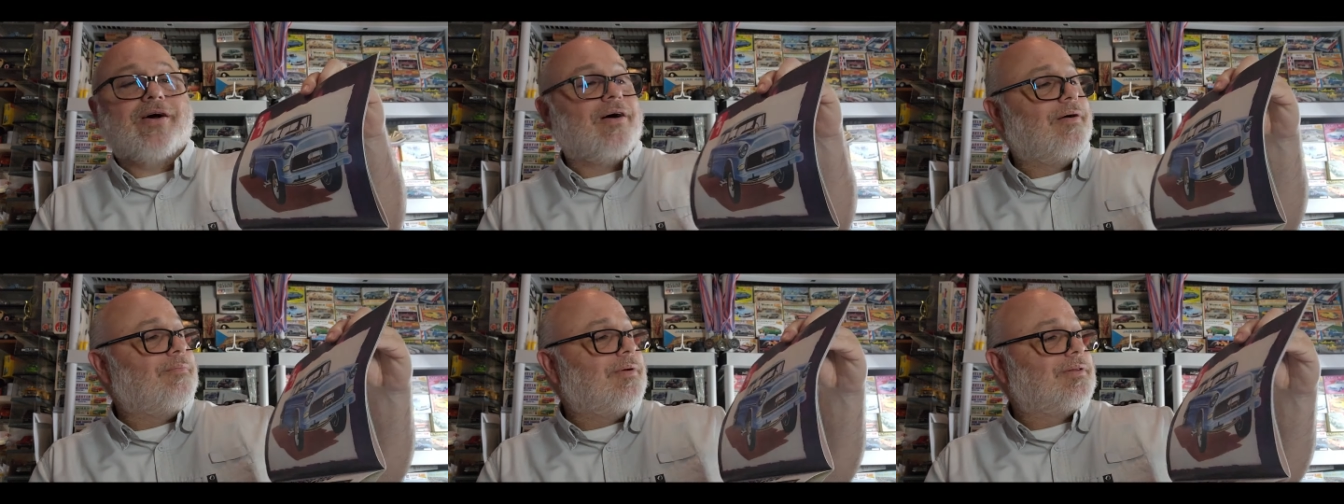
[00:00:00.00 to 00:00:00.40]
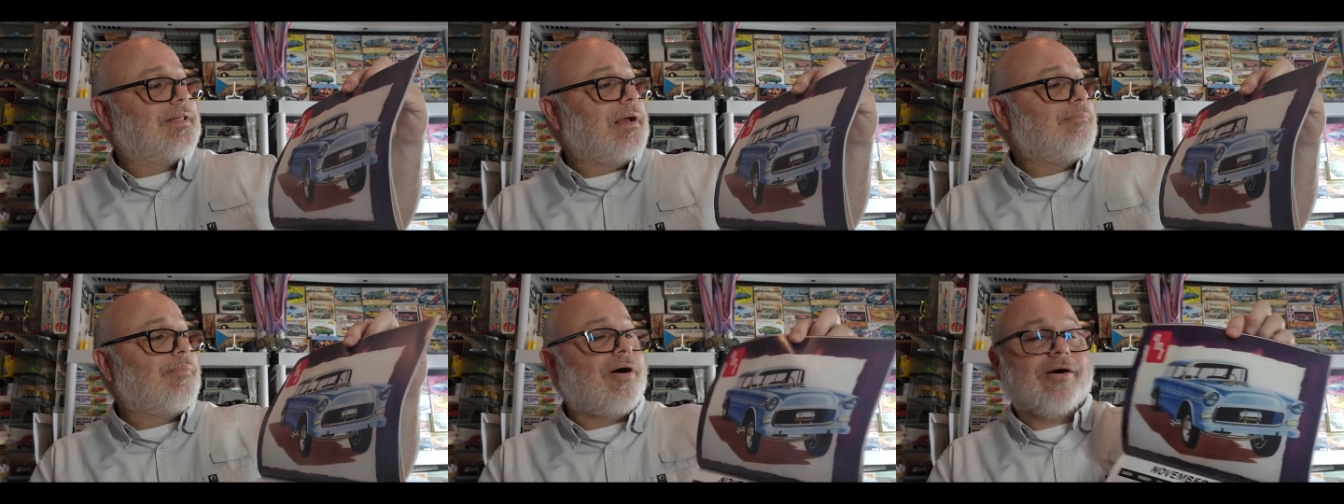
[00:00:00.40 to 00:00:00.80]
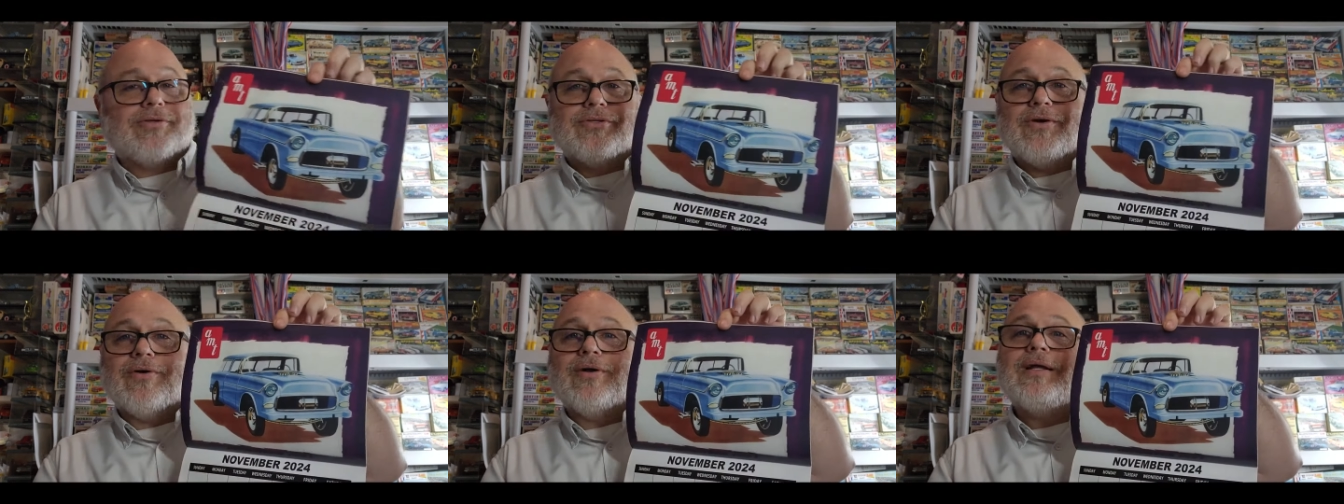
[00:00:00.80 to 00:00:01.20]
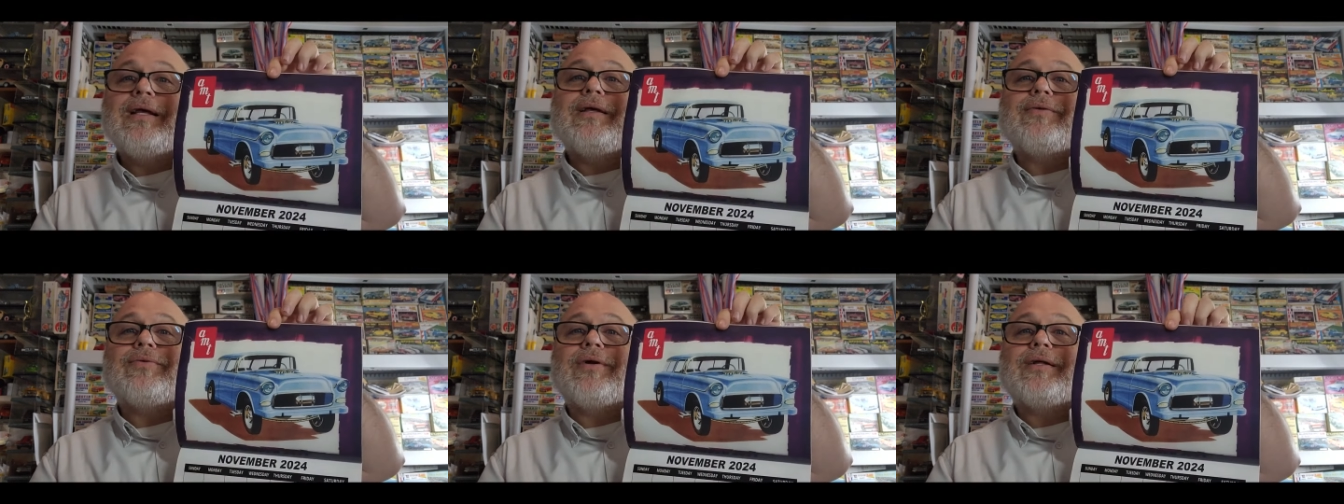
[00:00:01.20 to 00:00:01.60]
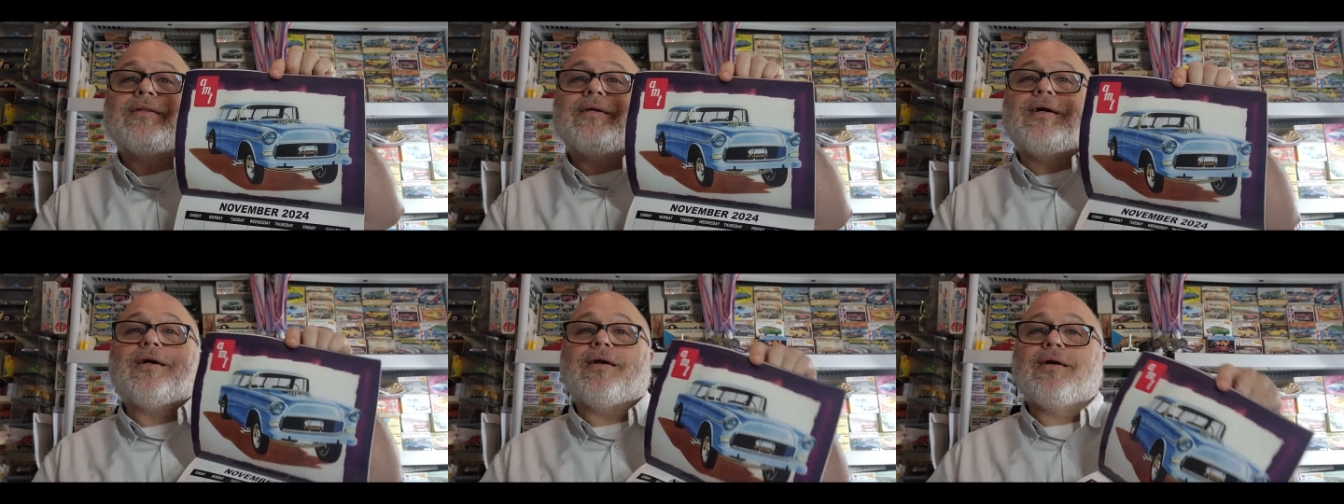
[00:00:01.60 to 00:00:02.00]
not, but that box art is
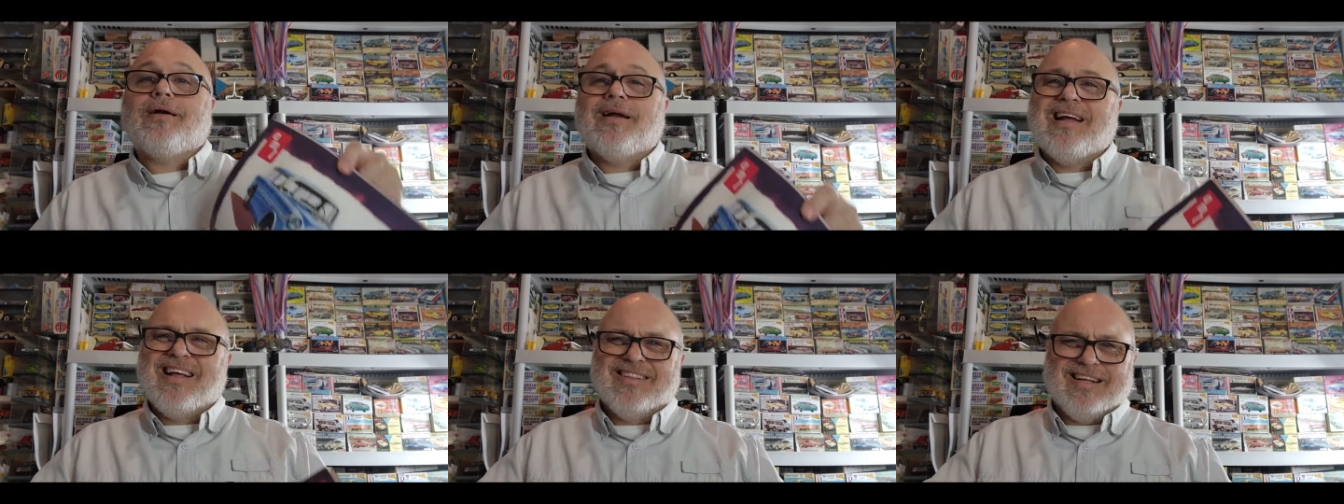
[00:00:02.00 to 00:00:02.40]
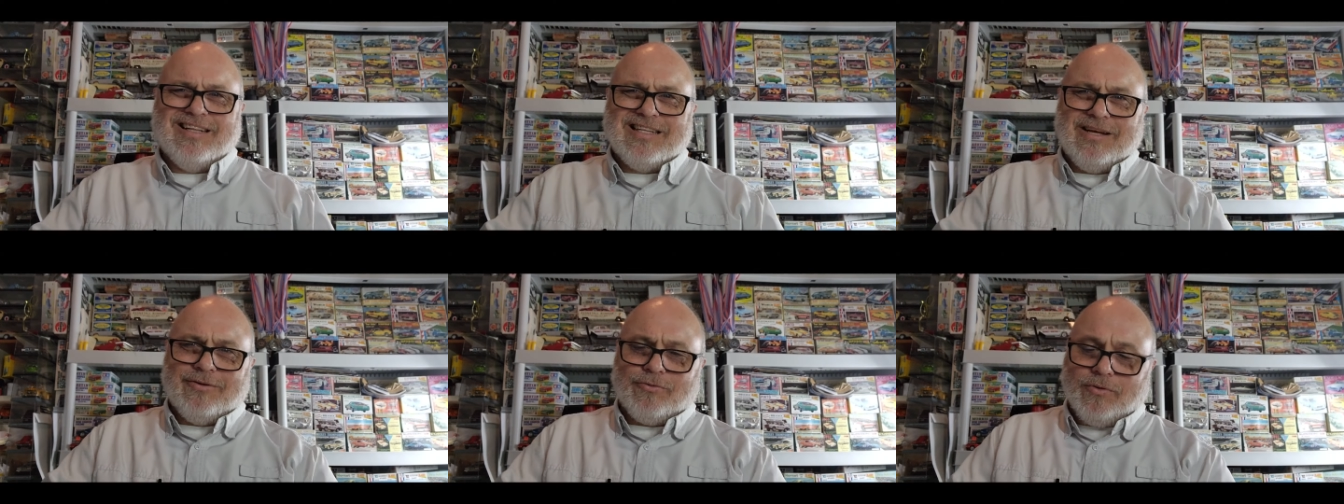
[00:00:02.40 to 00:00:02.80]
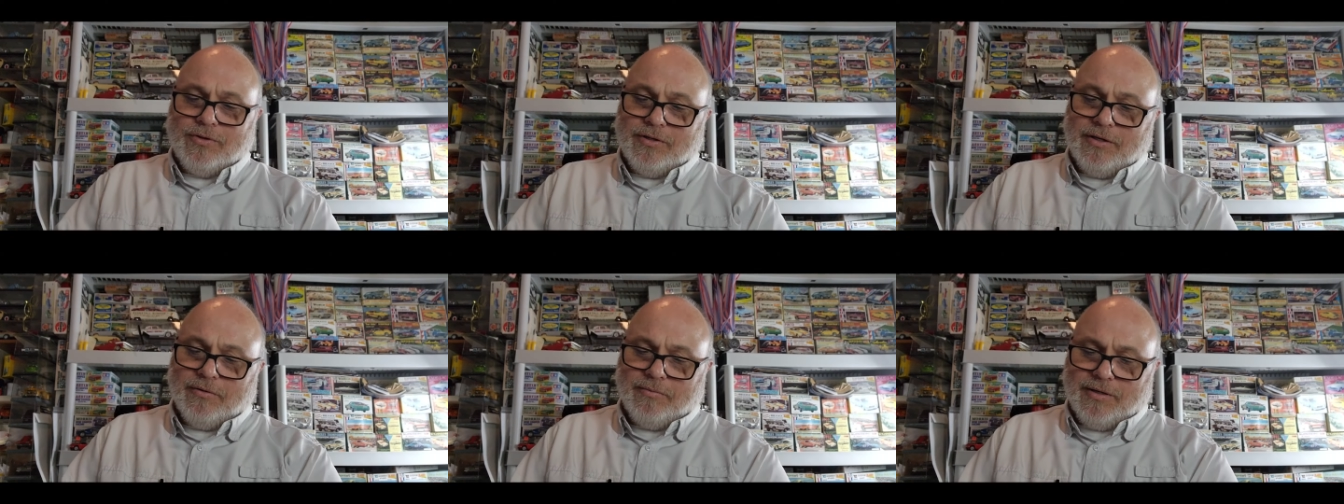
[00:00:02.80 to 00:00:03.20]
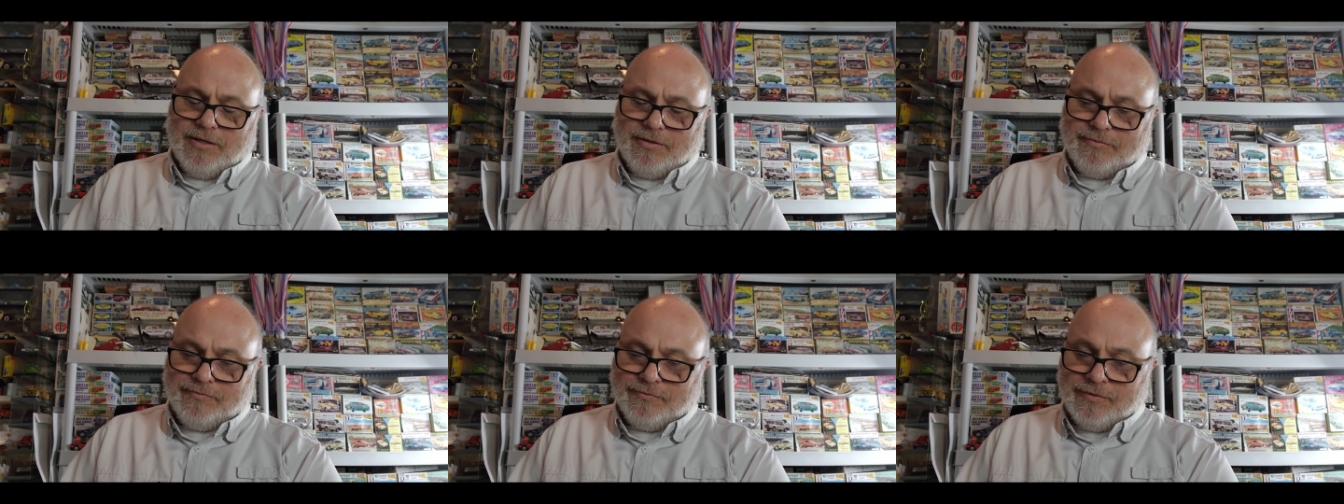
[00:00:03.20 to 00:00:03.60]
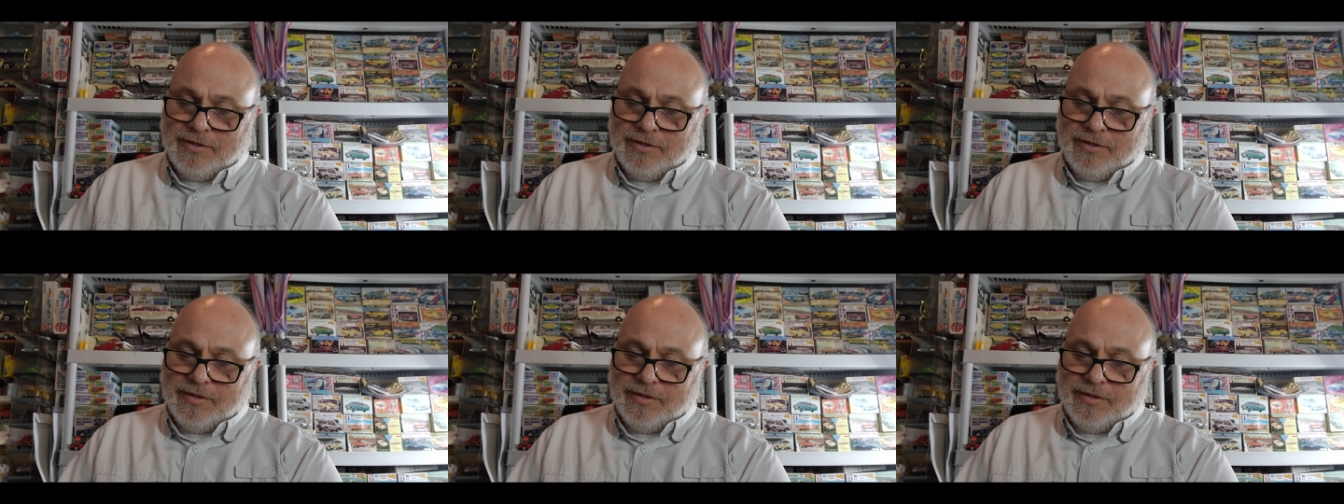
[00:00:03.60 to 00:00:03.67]
right there. I think that was one of them